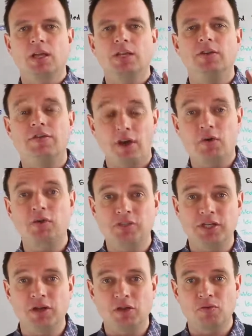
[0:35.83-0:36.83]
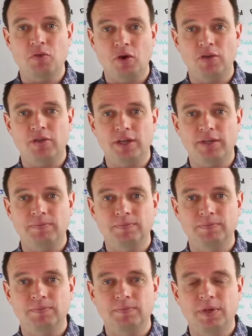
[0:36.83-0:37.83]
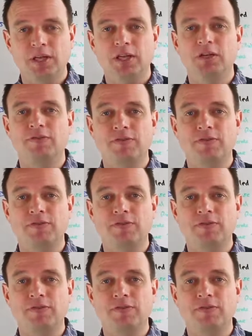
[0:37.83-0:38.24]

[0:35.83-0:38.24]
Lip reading: You're focusing on the wrong thing. You're